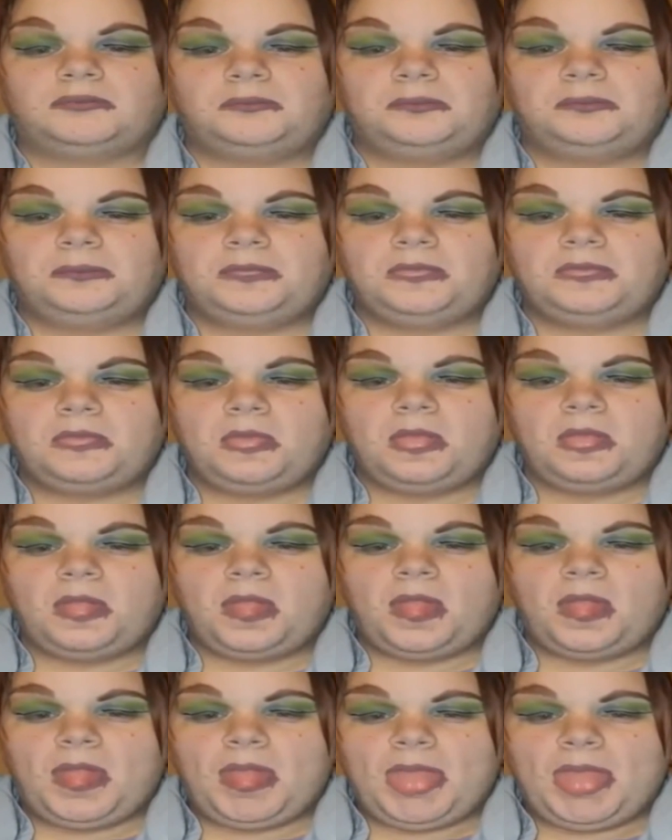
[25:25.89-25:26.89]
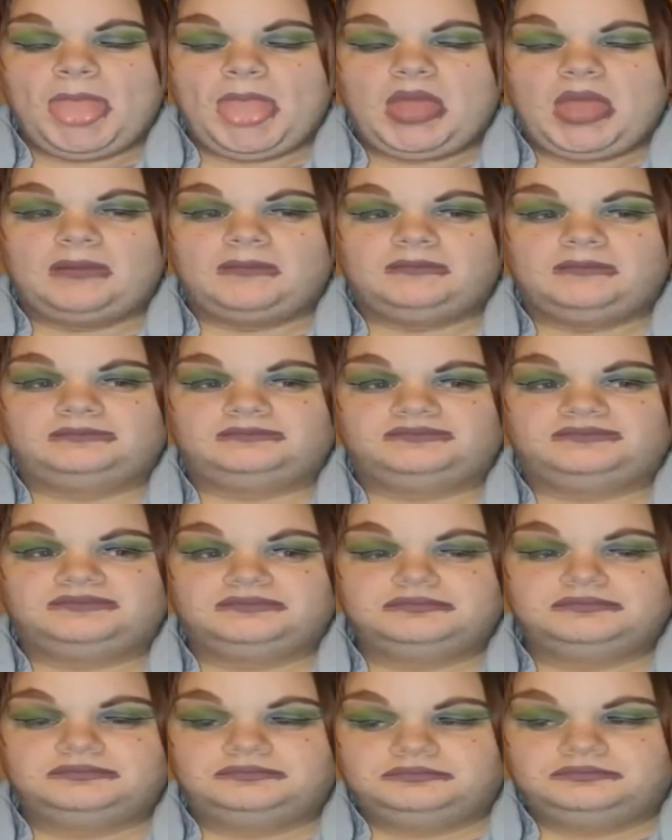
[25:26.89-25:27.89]
genre of music, but also the
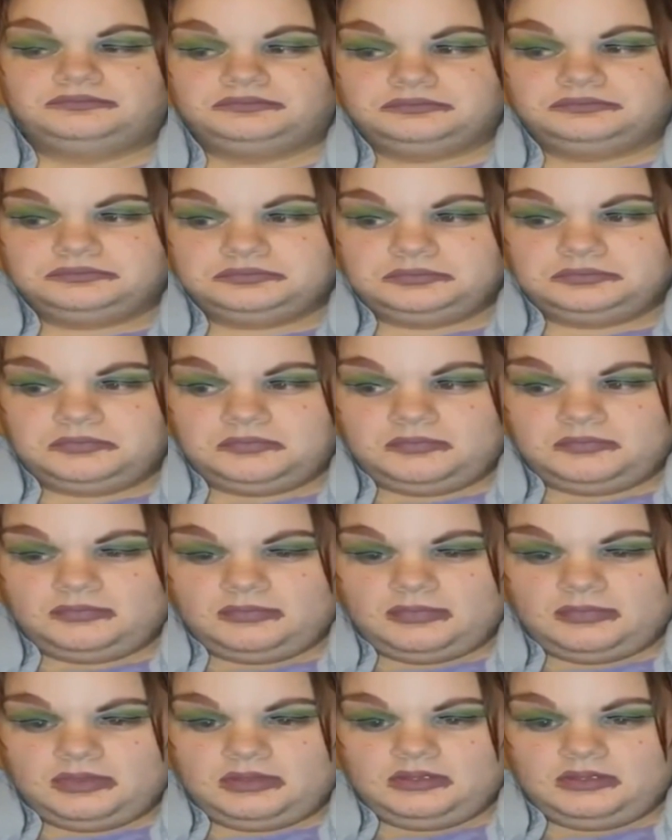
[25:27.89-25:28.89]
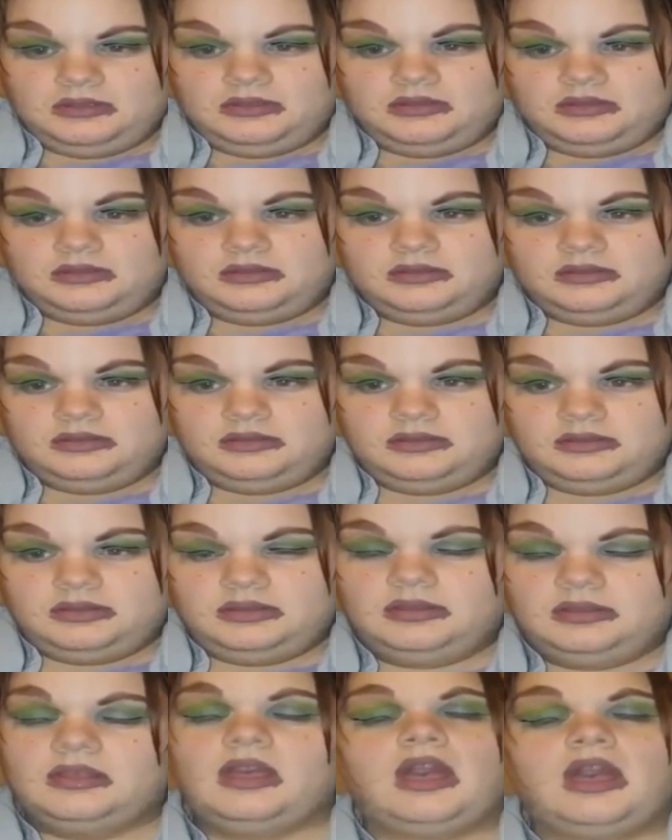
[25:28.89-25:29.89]
same kind of emotion that you're
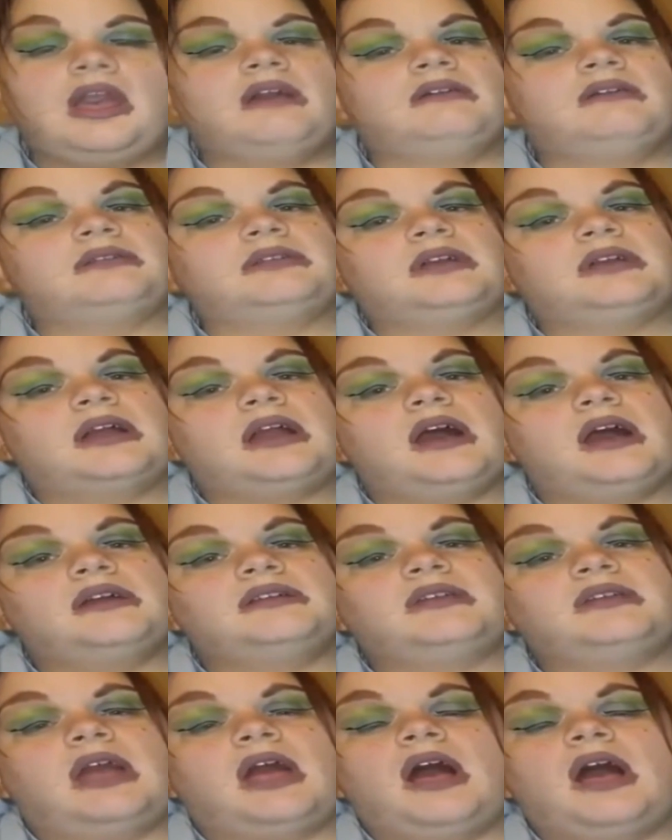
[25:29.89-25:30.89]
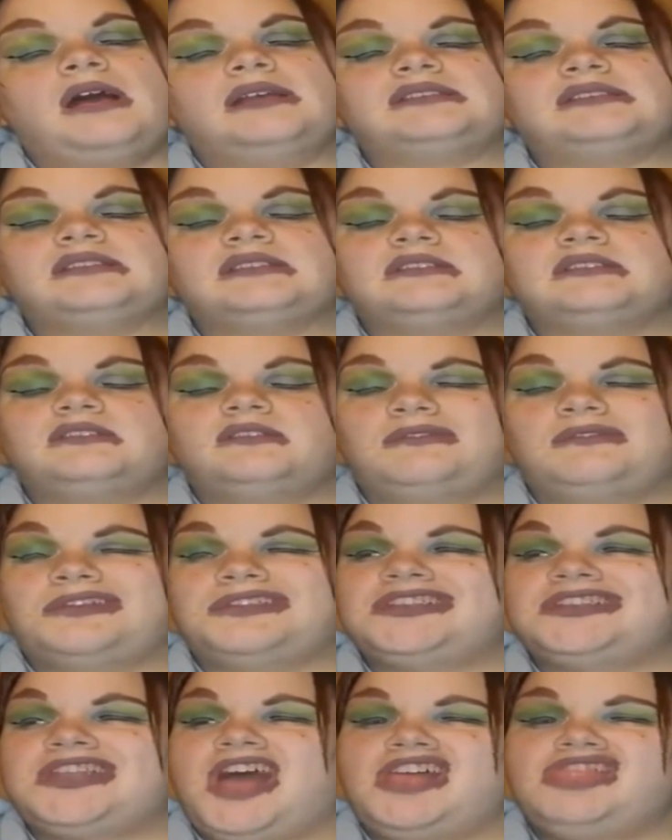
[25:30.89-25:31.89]
giving. So I would say
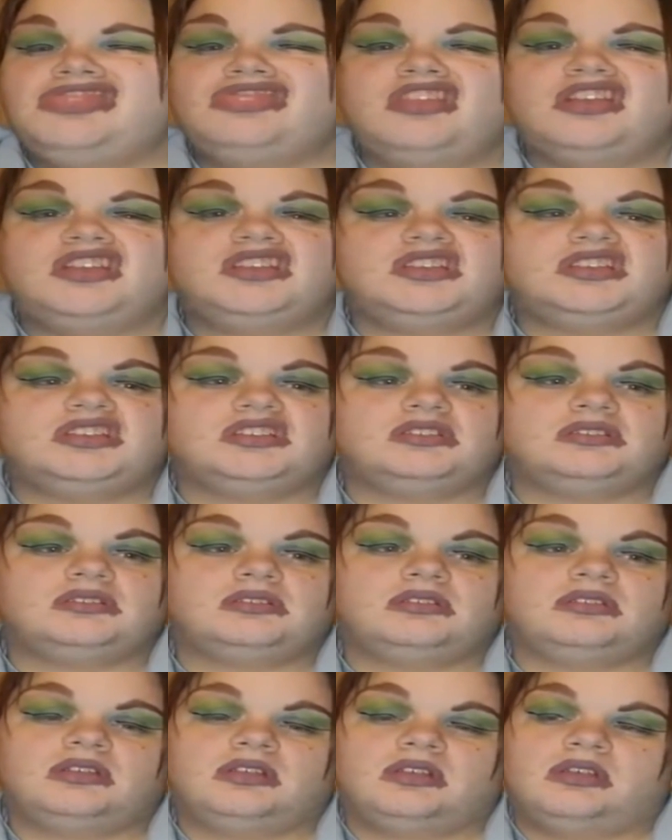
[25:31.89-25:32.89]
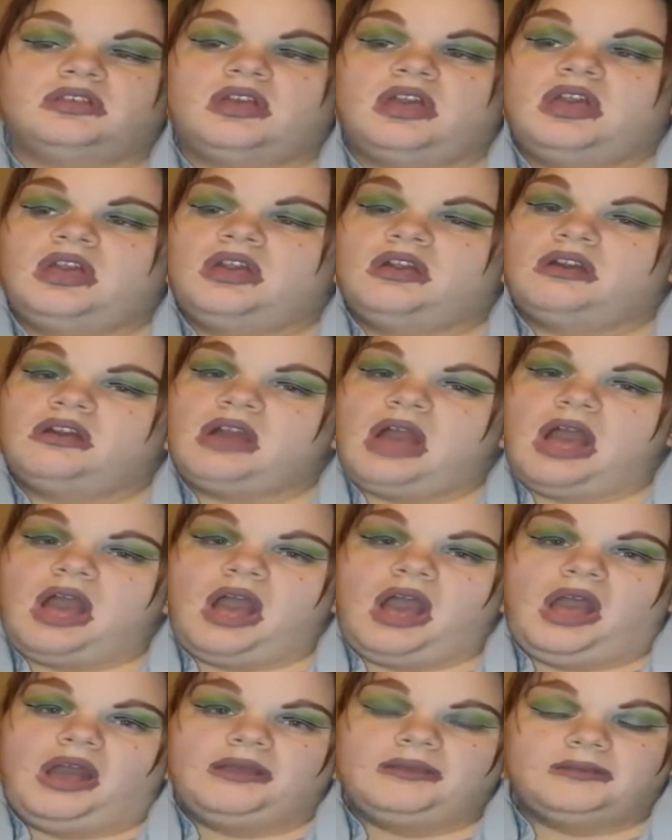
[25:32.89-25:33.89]
maybe vary that a little bit. So with funk,
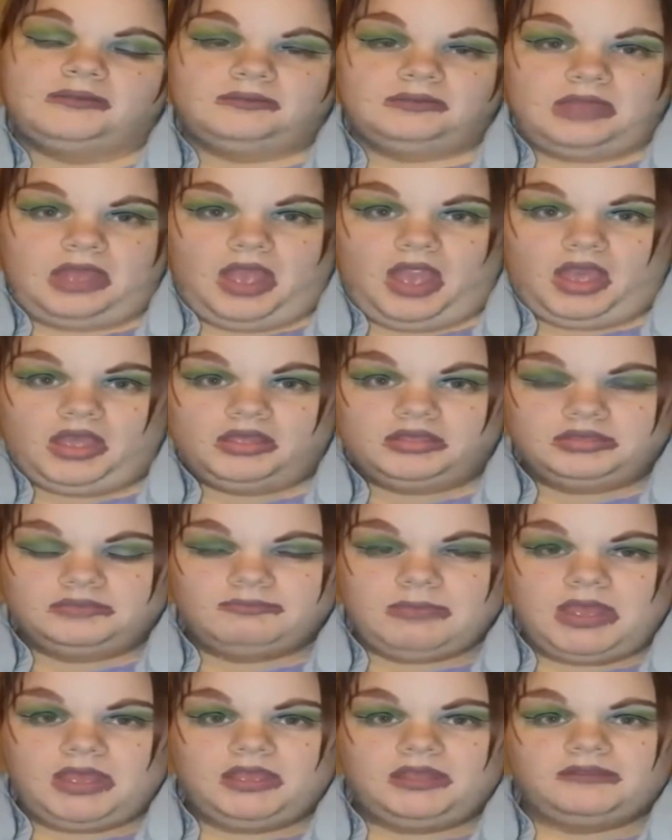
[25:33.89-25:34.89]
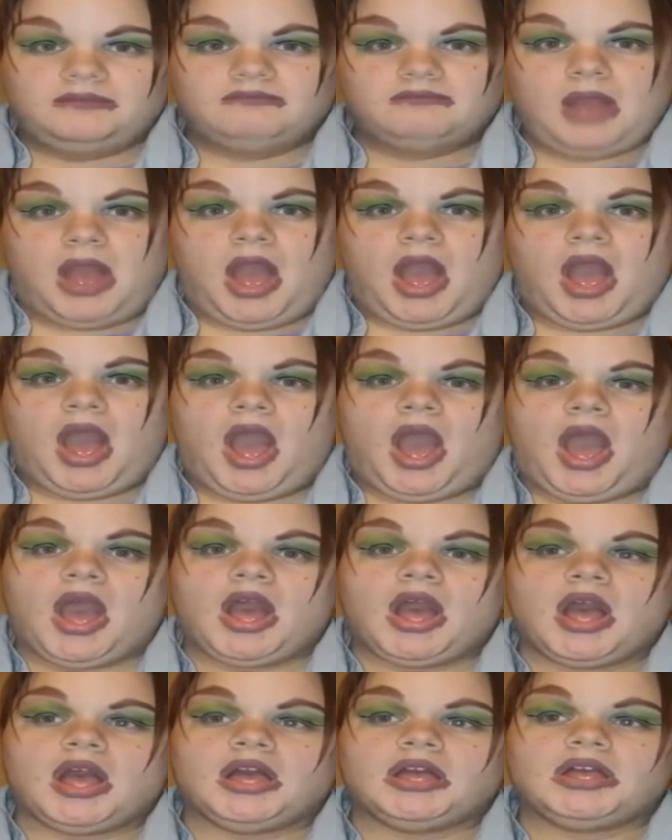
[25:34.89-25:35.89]
we're looking for something fun, something
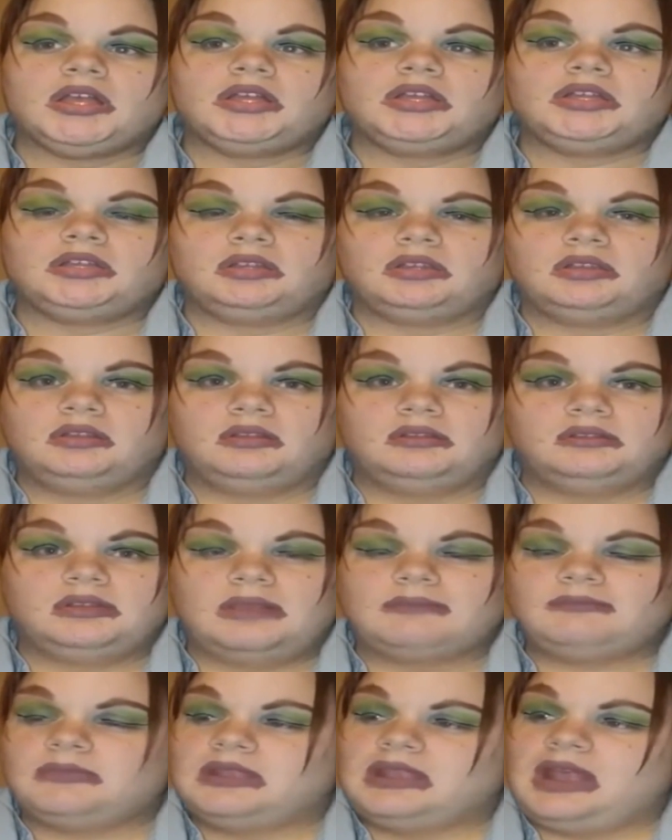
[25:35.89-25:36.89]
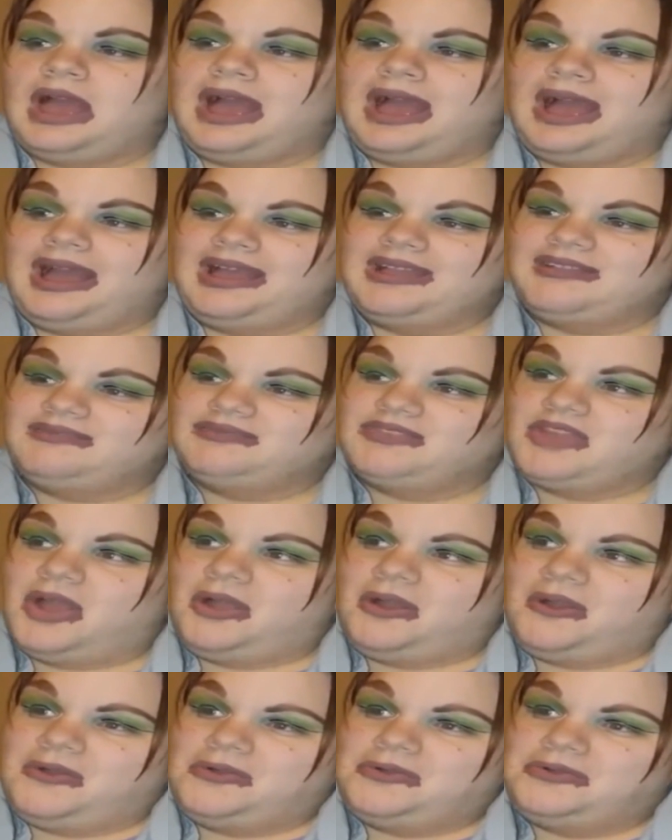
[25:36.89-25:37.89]
upbeat, and you
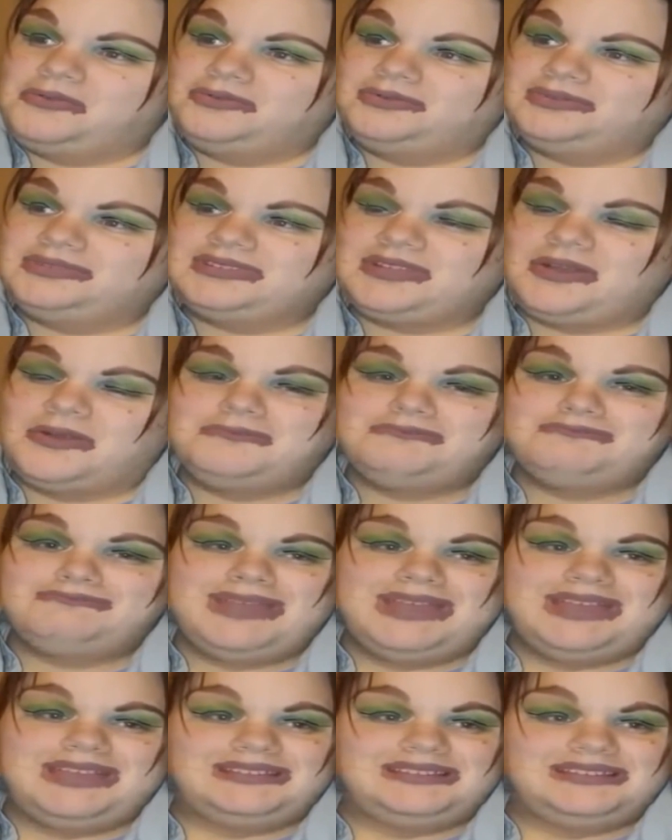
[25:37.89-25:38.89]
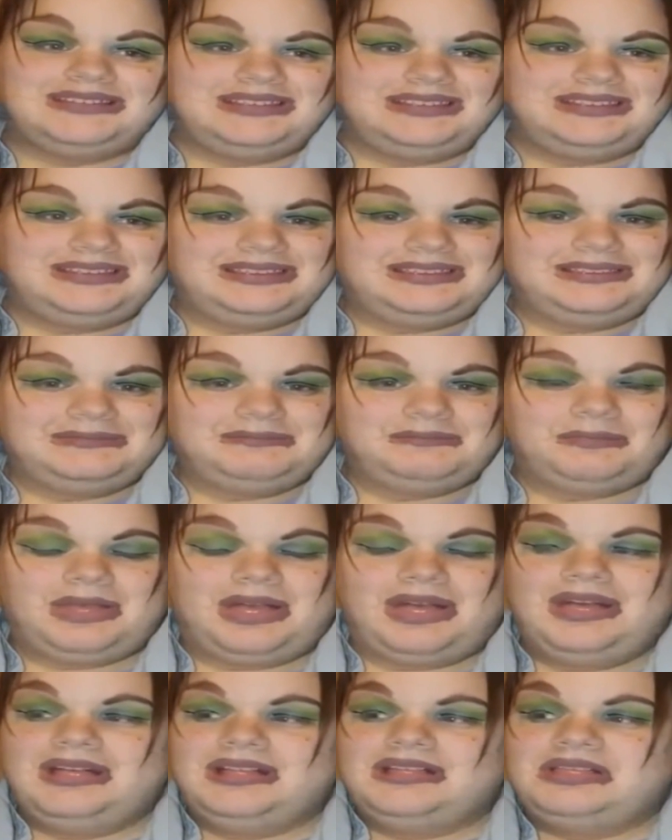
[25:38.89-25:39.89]
like I know that you can give that,
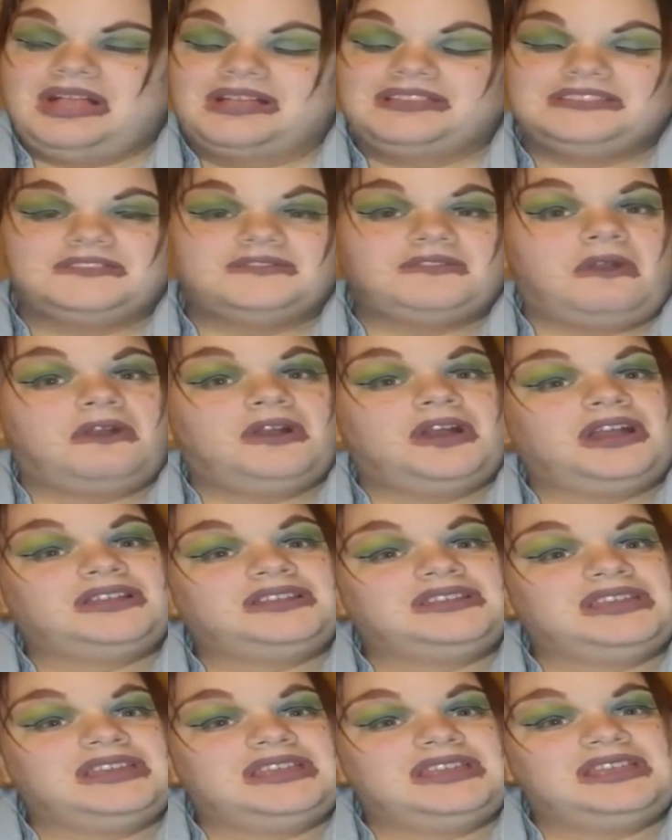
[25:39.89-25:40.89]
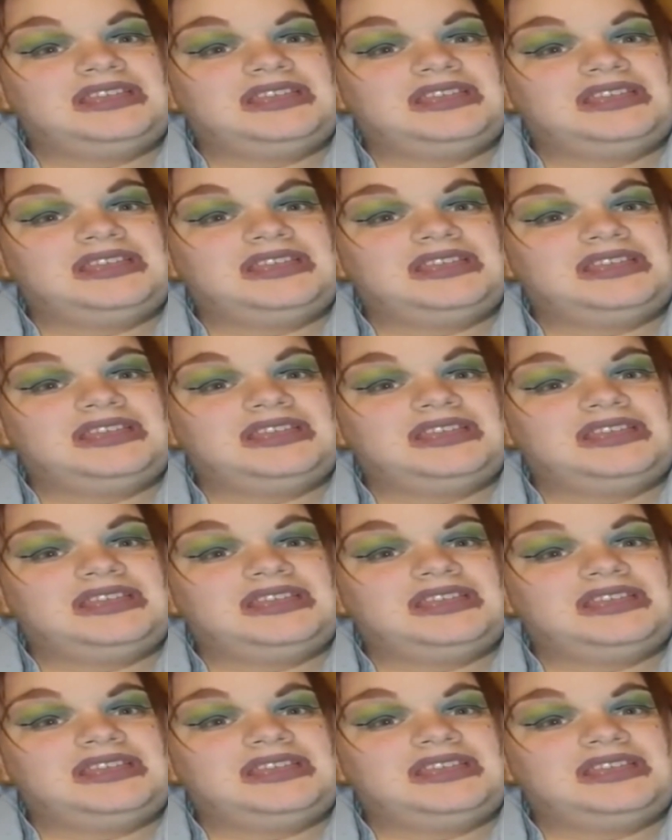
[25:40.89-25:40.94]
so that's what I'm looking for.